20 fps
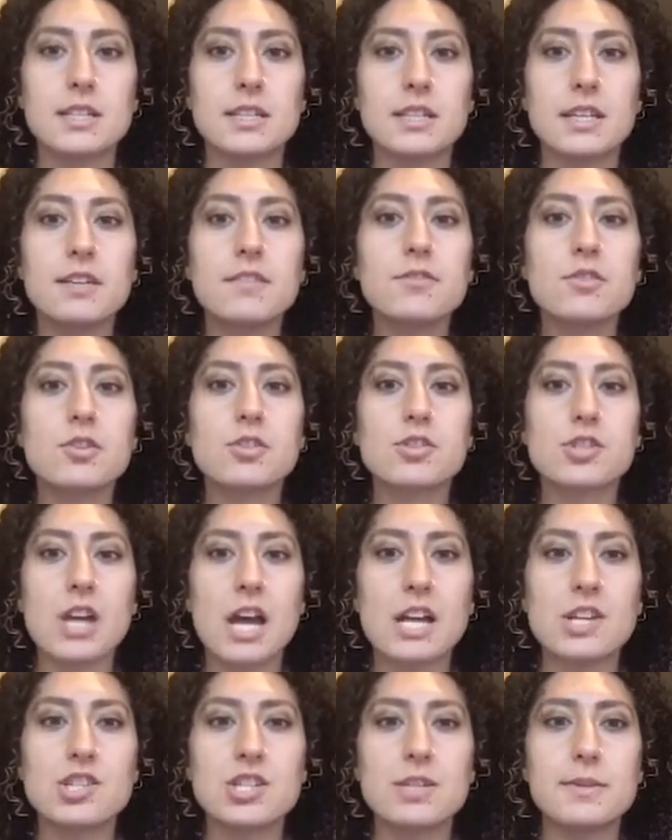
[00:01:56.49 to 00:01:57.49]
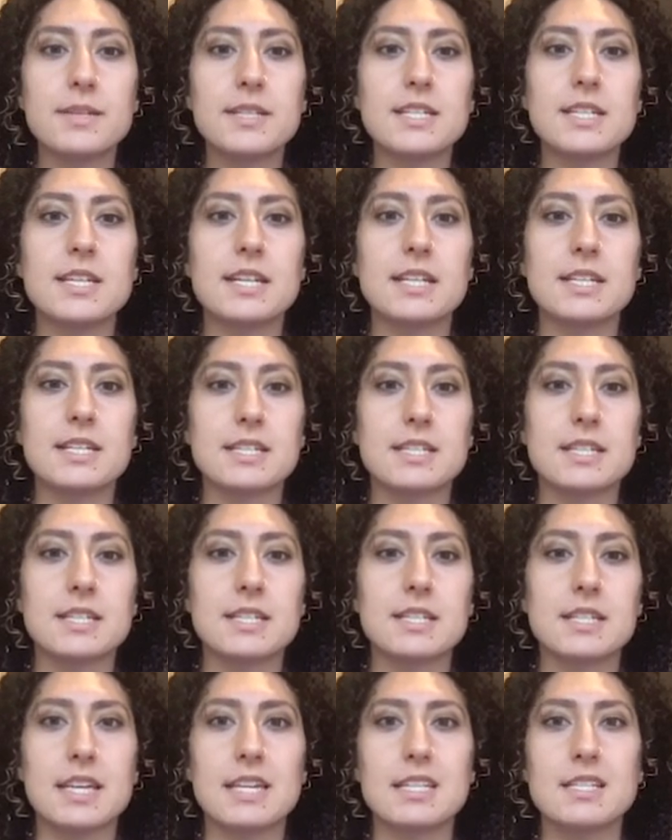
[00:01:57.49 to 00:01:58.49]
give your ChatGPT
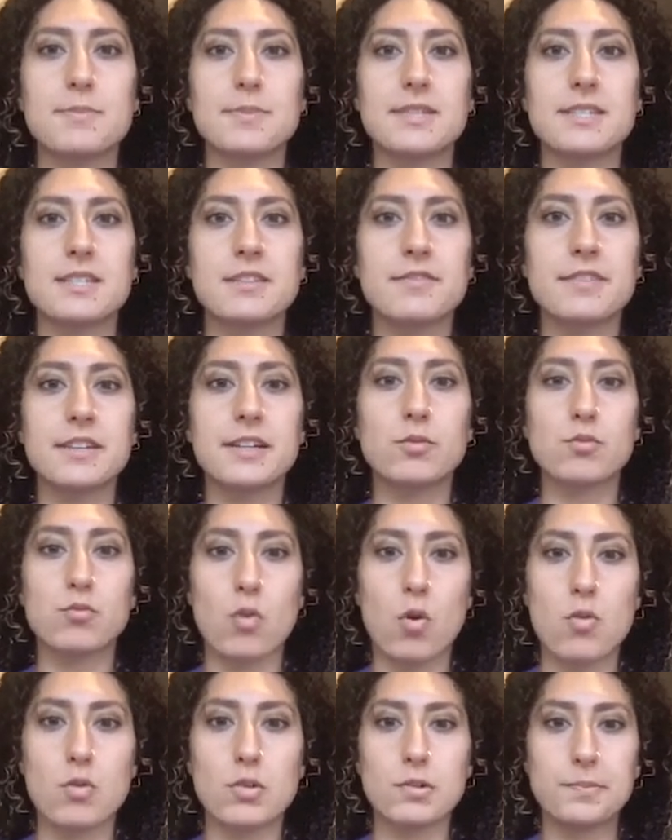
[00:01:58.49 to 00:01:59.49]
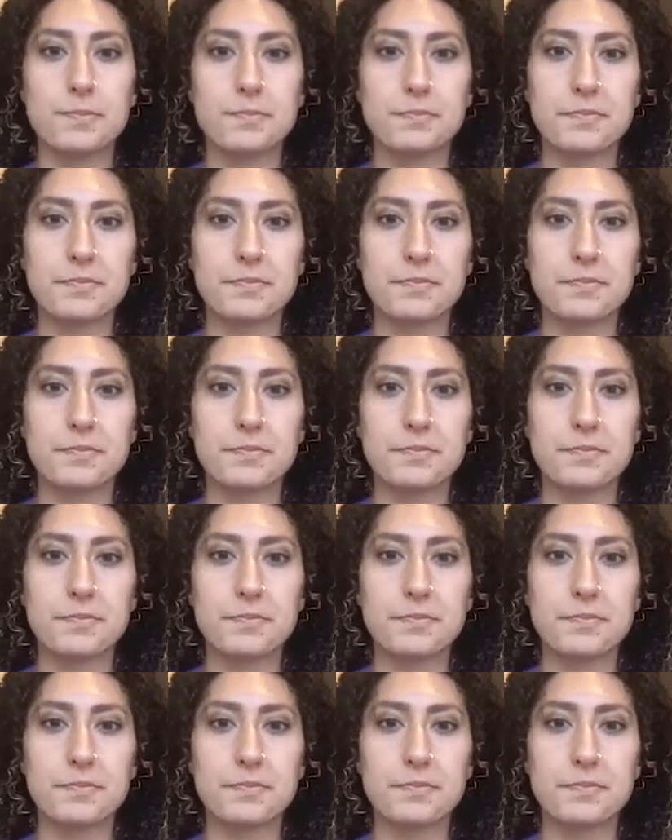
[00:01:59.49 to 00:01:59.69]
instance a specific role.